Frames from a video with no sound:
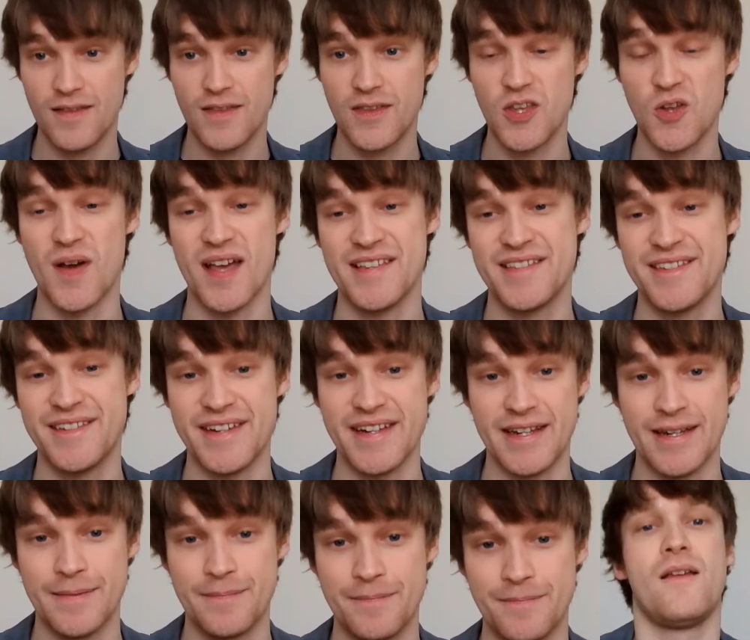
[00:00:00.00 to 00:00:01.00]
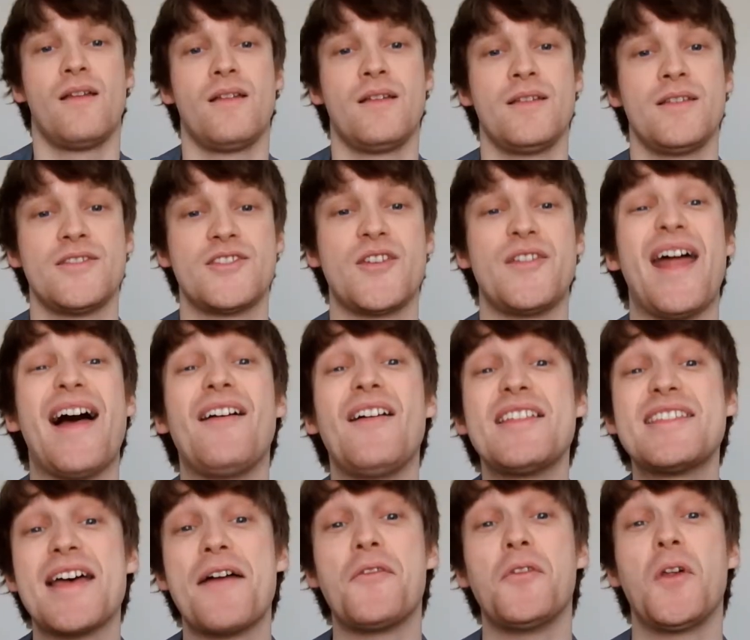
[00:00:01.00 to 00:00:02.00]
USD. So now
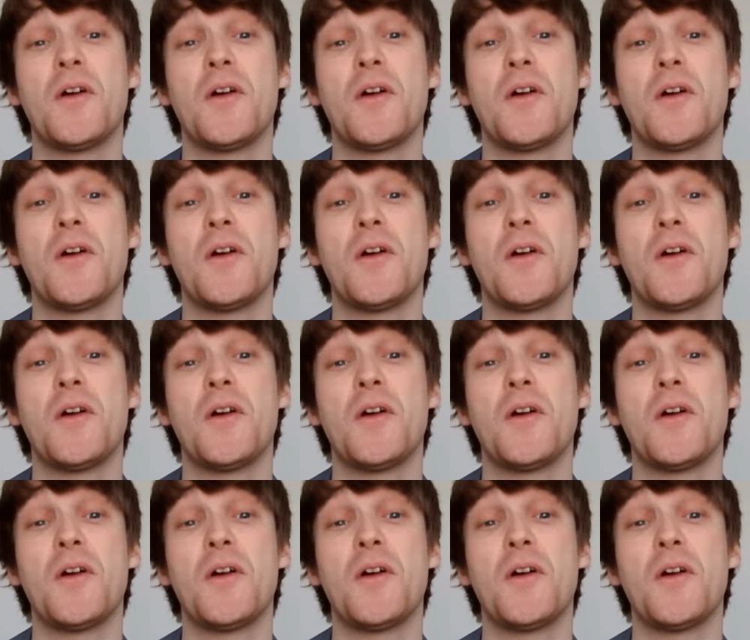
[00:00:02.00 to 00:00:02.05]
let's have a